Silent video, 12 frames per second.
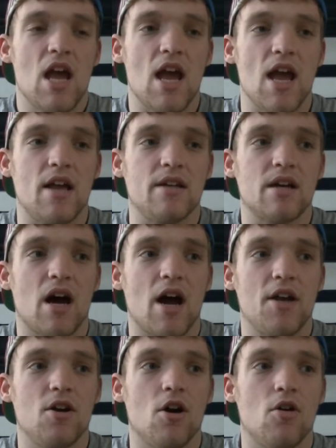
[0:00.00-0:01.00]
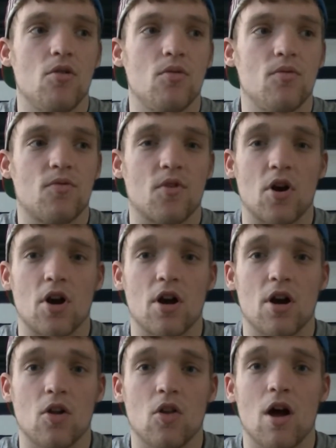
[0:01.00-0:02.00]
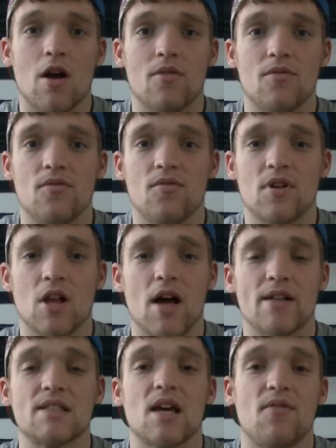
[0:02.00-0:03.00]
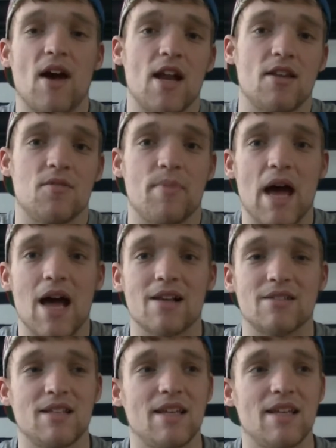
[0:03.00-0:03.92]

And I know for a lot of clients I've had in the past,